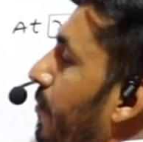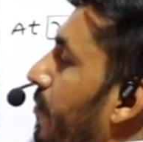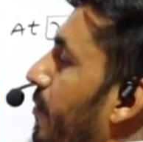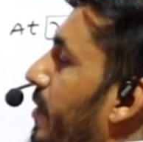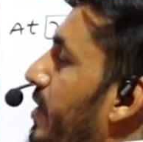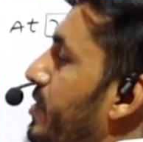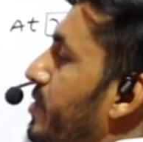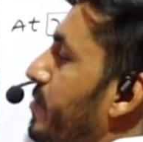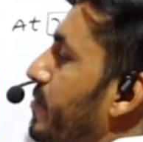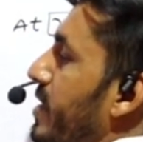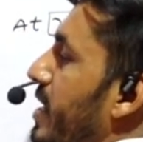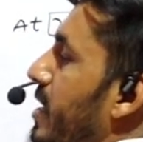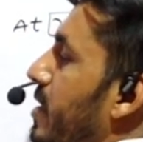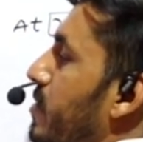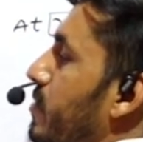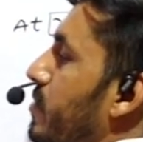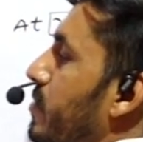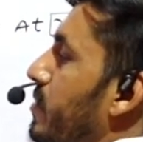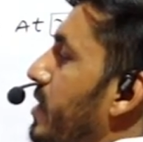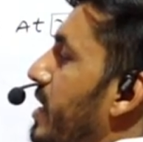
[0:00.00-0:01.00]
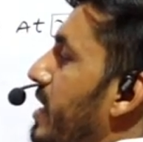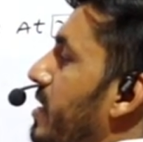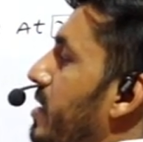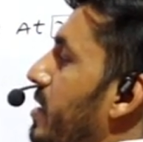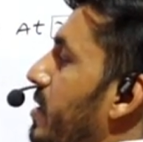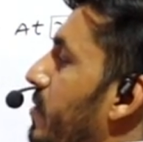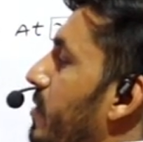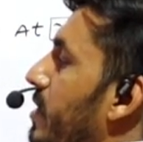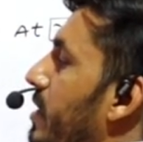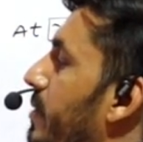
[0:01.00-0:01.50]
first we have to write
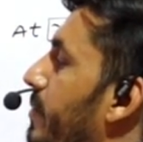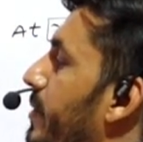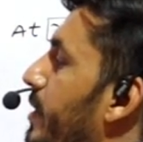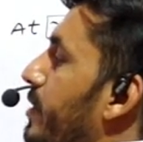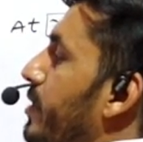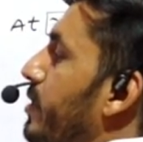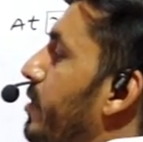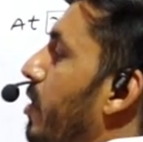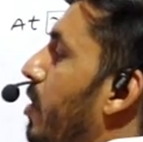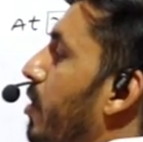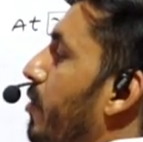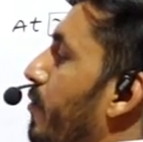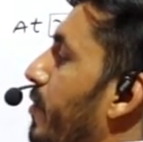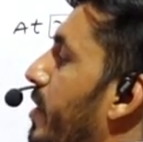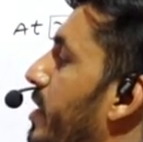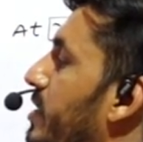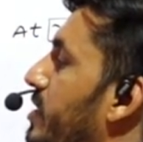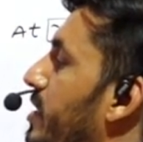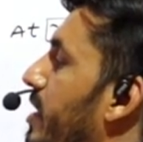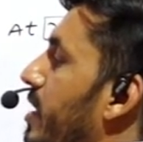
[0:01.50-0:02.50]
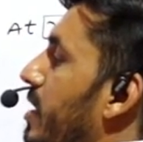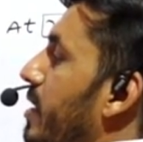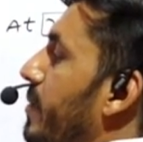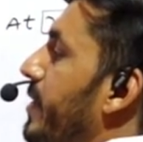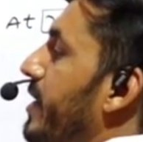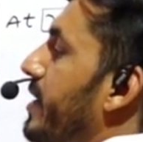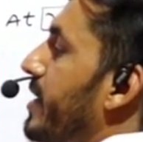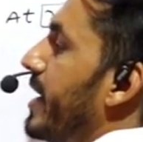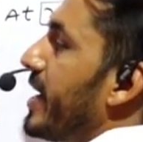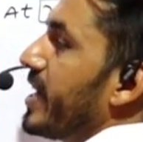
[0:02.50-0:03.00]
down limit of function,
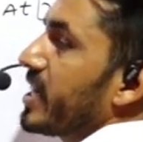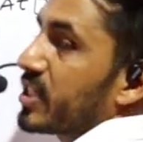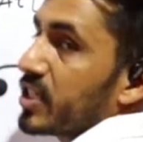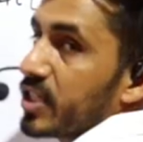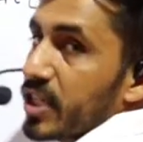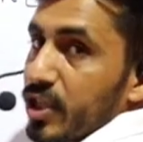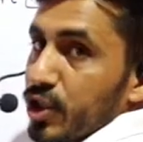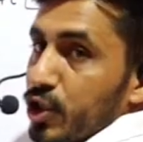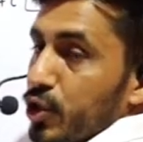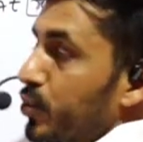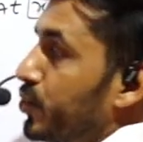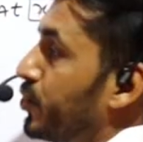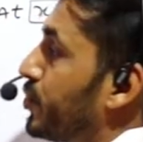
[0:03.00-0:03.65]
limit x tends to